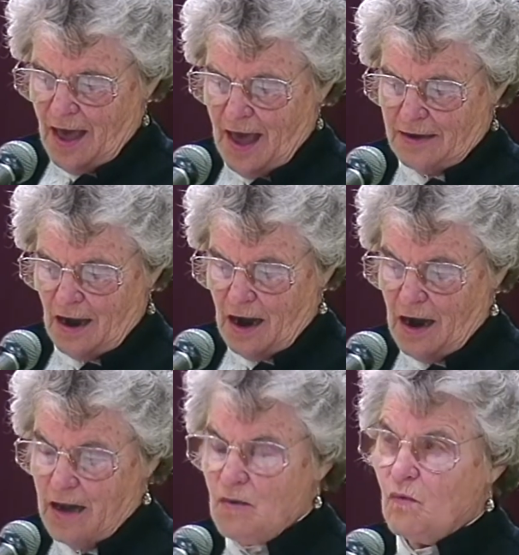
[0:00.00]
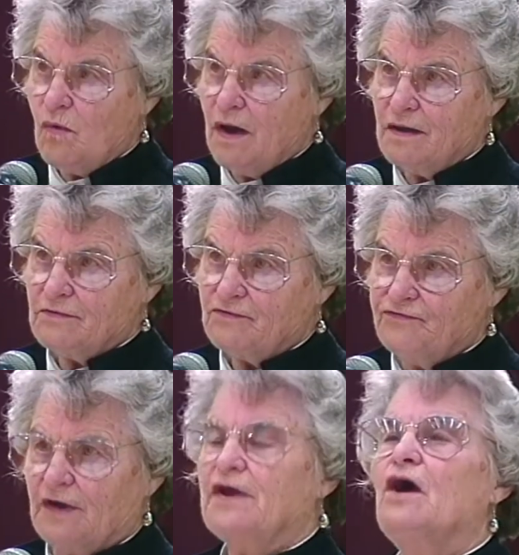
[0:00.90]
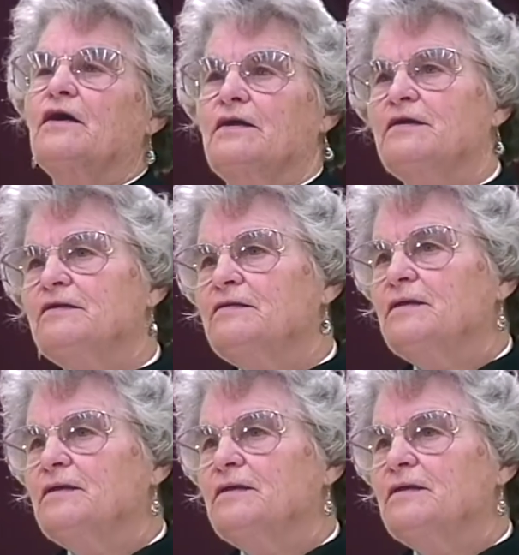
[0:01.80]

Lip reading: And I was very honored